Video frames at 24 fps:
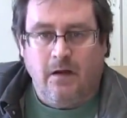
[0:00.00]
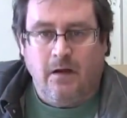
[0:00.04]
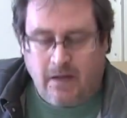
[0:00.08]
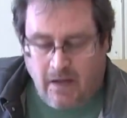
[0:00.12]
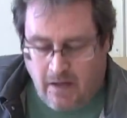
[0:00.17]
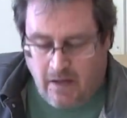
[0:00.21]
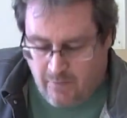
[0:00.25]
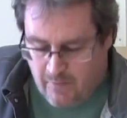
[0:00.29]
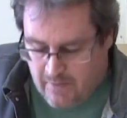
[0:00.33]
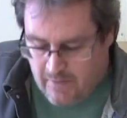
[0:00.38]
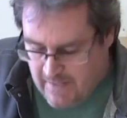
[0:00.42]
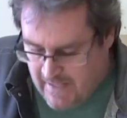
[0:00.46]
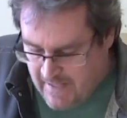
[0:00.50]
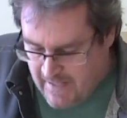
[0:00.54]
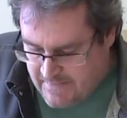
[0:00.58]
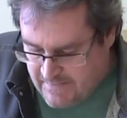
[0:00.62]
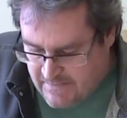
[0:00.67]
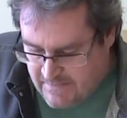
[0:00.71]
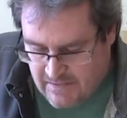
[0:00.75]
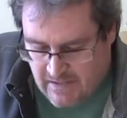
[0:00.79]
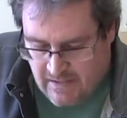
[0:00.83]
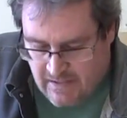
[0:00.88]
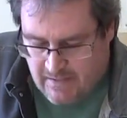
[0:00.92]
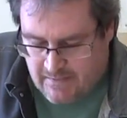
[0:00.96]
Okay, well
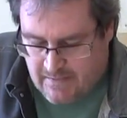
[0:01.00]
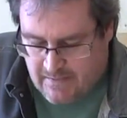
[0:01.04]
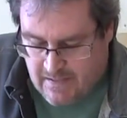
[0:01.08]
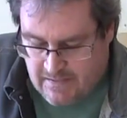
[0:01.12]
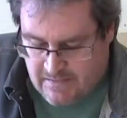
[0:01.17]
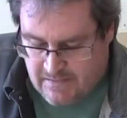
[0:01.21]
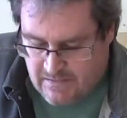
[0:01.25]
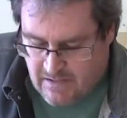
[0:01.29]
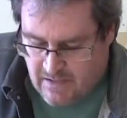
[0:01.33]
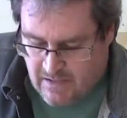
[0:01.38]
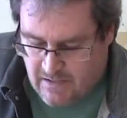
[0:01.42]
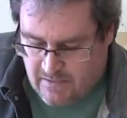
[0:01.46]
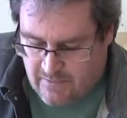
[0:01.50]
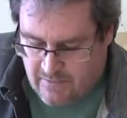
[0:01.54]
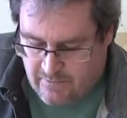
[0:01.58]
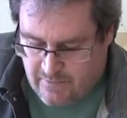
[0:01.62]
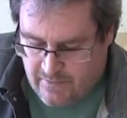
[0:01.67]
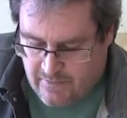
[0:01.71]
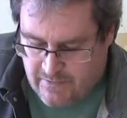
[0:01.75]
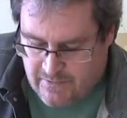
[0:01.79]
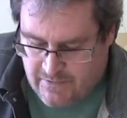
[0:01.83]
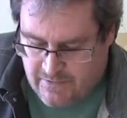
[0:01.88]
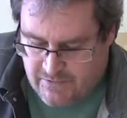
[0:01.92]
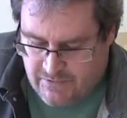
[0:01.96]
that's it. That's all
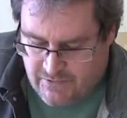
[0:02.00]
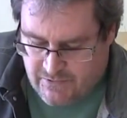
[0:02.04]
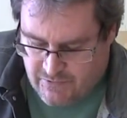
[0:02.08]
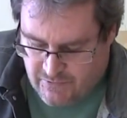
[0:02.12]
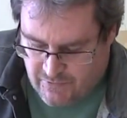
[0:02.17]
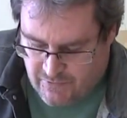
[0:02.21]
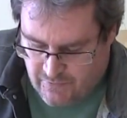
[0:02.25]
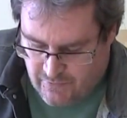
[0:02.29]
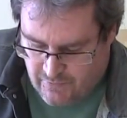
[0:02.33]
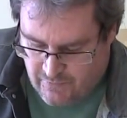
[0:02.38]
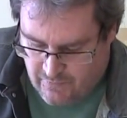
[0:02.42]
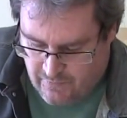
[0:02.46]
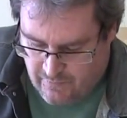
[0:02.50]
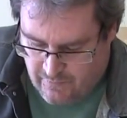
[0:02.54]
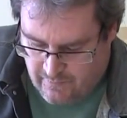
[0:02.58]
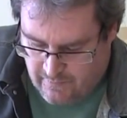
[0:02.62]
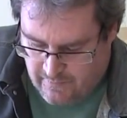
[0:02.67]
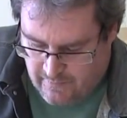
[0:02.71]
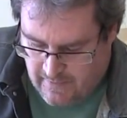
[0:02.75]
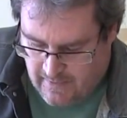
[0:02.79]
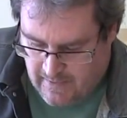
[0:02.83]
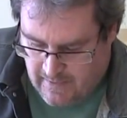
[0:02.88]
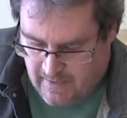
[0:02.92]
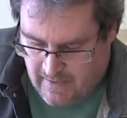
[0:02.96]
there is
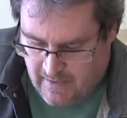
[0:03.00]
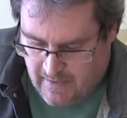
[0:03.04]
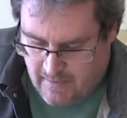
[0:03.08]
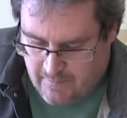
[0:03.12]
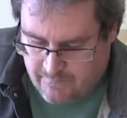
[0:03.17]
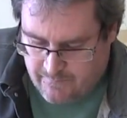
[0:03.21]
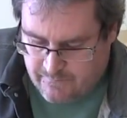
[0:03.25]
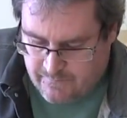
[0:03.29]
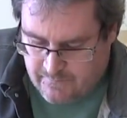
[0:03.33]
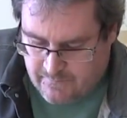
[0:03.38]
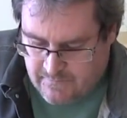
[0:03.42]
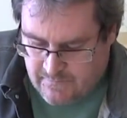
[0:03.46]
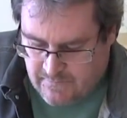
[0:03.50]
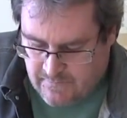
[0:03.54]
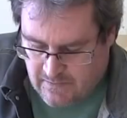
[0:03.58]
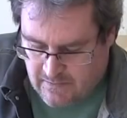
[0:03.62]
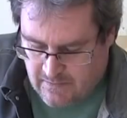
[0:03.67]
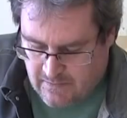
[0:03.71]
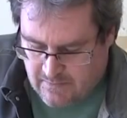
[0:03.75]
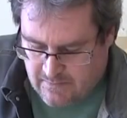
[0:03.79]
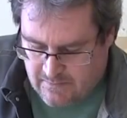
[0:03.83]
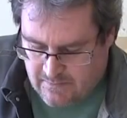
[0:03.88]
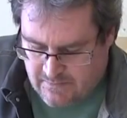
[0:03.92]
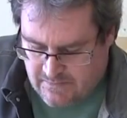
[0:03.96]
to
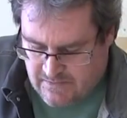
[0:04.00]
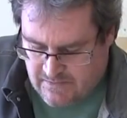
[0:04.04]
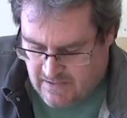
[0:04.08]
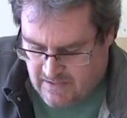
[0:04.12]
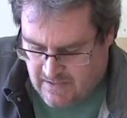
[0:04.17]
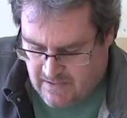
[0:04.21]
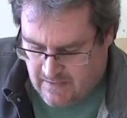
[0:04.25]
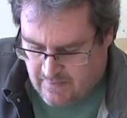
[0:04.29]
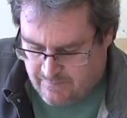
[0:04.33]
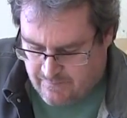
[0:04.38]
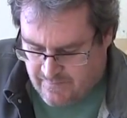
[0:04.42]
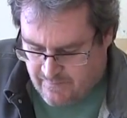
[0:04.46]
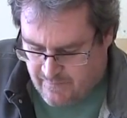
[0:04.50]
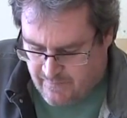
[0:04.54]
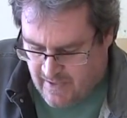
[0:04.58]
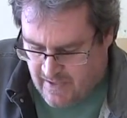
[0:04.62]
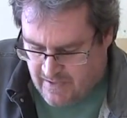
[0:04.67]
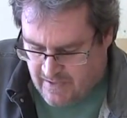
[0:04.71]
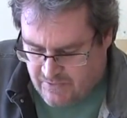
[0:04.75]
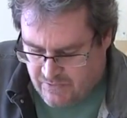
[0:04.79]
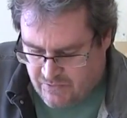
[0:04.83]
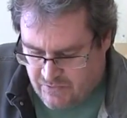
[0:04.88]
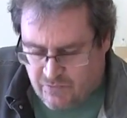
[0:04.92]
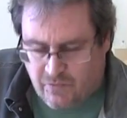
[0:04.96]
setting up the
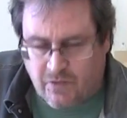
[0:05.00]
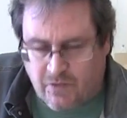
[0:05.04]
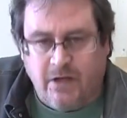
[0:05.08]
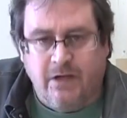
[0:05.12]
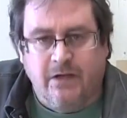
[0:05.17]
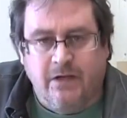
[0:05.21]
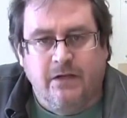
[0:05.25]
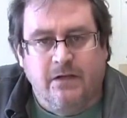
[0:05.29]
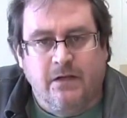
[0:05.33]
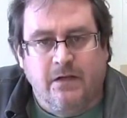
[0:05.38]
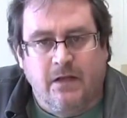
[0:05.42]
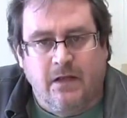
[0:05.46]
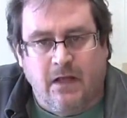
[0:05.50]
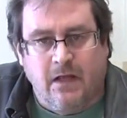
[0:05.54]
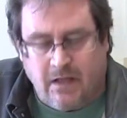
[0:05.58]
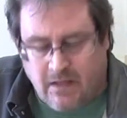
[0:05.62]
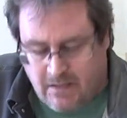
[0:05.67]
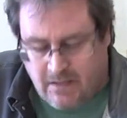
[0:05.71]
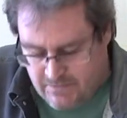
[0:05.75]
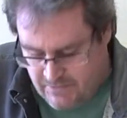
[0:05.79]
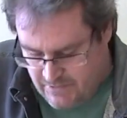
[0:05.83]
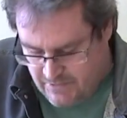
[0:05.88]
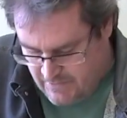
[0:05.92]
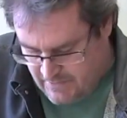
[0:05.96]
box joint
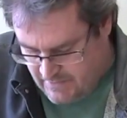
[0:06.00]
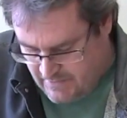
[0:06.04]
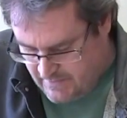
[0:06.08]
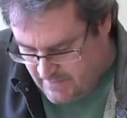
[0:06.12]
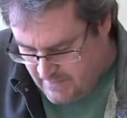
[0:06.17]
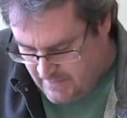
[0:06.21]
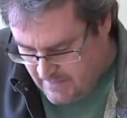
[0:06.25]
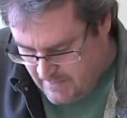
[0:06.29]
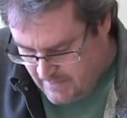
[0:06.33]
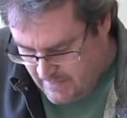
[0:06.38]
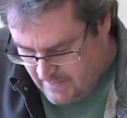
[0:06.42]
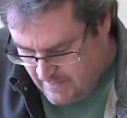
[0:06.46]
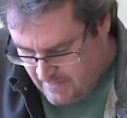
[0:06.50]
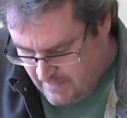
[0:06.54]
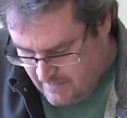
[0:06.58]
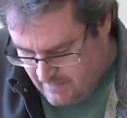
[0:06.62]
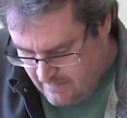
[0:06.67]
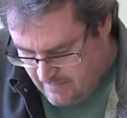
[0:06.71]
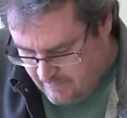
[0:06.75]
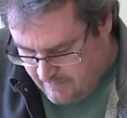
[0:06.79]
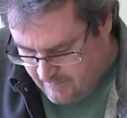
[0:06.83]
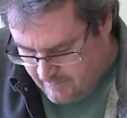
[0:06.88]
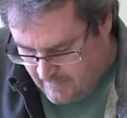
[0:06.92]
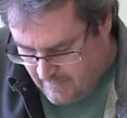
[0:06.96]
jig
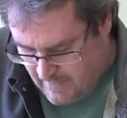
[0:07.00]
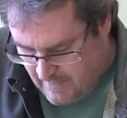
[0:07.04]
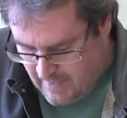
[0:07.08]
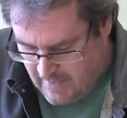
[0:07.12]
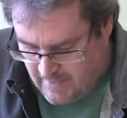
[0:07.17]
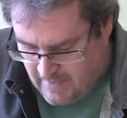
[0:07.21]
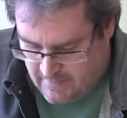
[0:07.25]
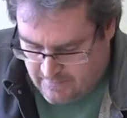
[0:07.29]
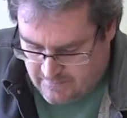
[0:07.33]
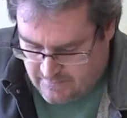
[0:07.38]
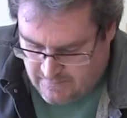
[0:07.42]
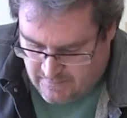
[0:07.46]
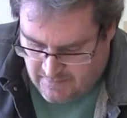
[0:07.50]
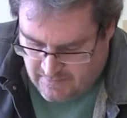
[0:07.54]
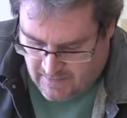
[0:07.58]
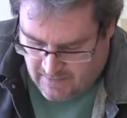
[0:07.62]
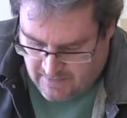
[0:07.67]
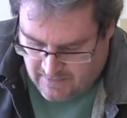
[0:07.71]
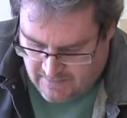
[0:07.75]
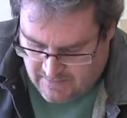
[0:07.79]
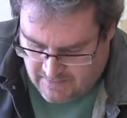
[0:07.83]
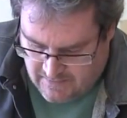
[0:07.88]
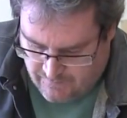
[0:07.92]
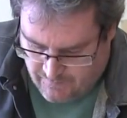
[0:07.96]
and
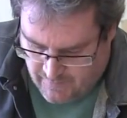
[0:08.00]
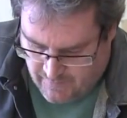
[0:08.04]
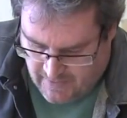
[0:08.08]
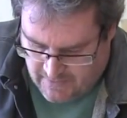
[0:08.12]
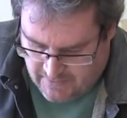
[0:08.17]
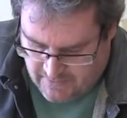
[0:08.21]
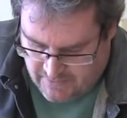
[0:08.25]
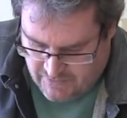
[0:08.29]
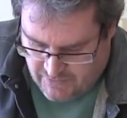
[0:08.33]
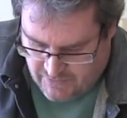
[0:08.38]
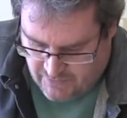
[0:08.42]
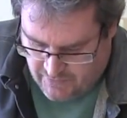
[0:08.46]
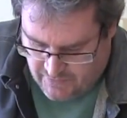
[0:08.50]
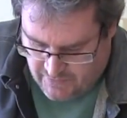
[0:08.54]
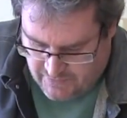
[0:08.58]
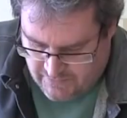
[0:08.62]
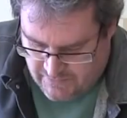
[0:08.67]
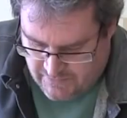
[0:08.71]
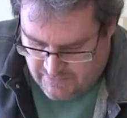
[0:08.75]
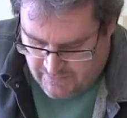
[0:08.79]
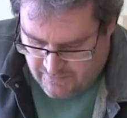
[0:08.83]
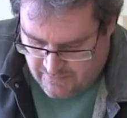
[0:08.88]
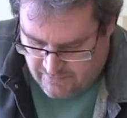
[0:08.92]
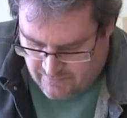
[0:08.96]
cutting box
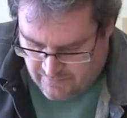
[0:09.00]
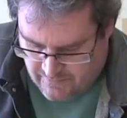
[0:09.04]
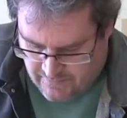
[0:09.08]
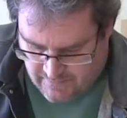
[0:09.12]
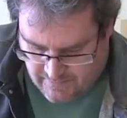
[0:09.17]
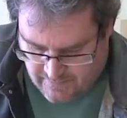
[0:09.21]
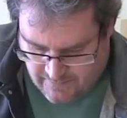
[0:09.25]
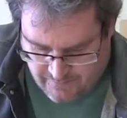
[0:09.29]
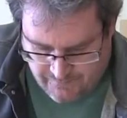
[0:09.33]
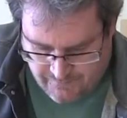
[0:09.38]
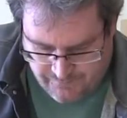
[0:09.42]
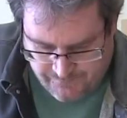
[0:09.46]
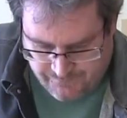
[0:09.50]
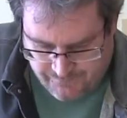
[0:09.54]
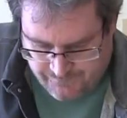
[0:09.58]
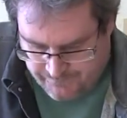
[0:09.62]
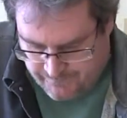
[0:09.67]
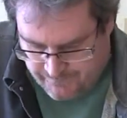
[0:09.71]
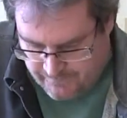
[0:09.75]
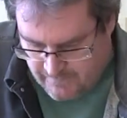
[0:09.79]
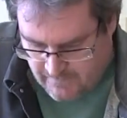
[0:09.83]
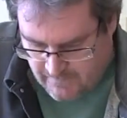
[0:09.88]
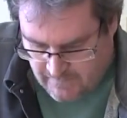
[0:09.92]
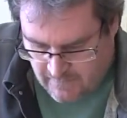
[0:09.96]
joints with it.
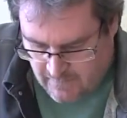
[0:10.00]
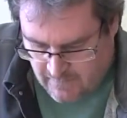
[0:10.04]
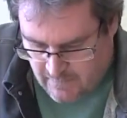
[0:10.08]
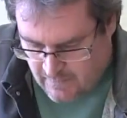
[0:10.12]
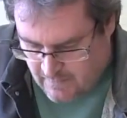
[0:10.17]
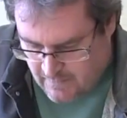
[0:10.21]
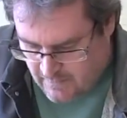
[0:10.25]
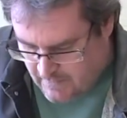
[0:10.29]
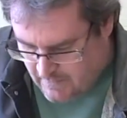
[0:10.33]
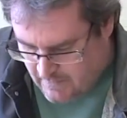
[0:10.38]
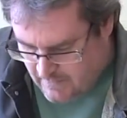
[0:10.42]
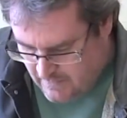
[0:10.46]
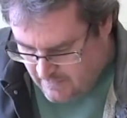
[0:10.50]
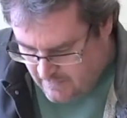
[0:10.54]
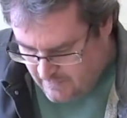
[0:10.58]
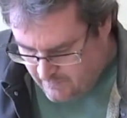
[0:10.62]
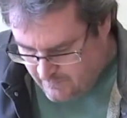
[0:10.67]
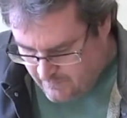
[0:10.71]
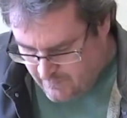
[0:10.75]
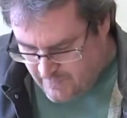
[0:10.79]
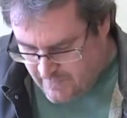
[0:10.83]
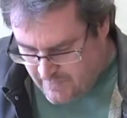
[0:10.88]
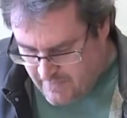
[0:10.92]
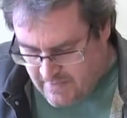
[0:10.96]

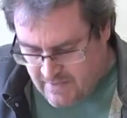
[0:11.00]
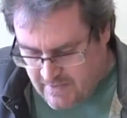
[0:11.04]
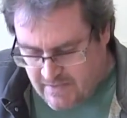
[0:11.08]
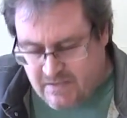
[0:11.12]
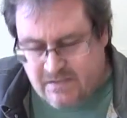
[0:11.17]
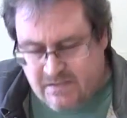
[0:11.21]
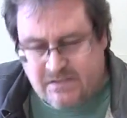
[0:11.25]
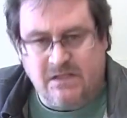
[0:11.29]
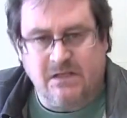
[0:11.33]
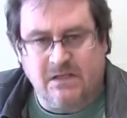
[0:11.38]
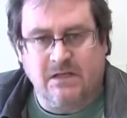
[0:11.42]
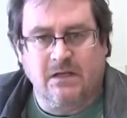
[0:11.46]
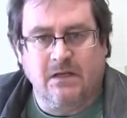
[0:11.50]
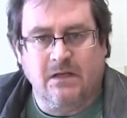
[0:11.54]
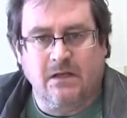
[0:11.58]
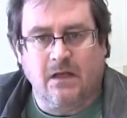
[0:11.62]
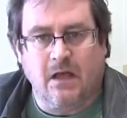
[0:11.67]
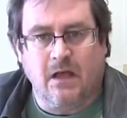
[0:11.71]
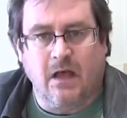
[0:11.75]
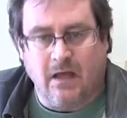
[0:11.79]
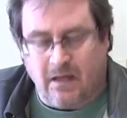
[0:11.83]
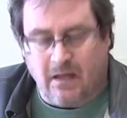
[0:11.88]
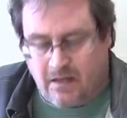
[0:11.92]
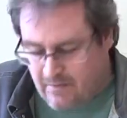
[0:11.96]
Pretty
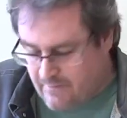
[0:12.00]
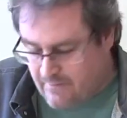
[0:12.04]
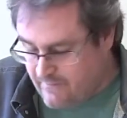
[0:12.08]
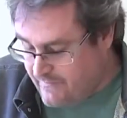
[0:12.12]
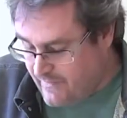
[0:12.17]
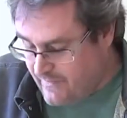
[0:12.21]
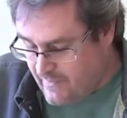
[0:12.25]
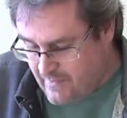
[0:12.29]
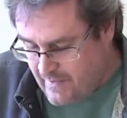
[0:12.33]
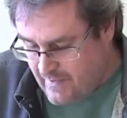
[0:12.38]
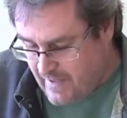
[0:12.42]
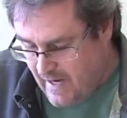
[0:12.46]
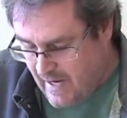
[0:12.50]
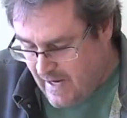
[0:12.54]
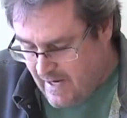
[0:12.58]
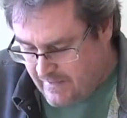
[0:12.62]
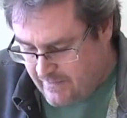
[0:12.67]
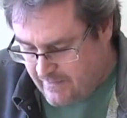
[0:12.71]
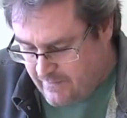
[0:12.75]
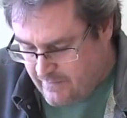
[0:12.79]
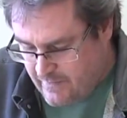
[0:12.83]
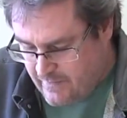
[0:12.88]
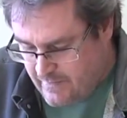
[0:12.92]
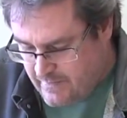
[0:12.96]
easy, very
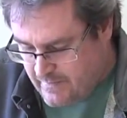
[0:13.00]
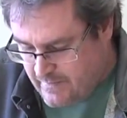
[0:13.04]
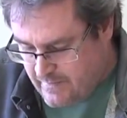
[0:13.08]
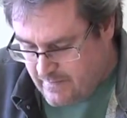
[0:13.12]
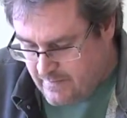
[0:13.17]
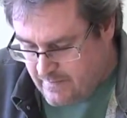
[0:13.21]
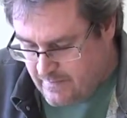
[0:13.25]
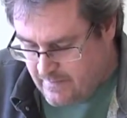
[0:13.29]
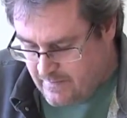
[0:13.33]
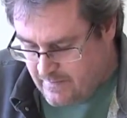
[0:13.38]
accurate.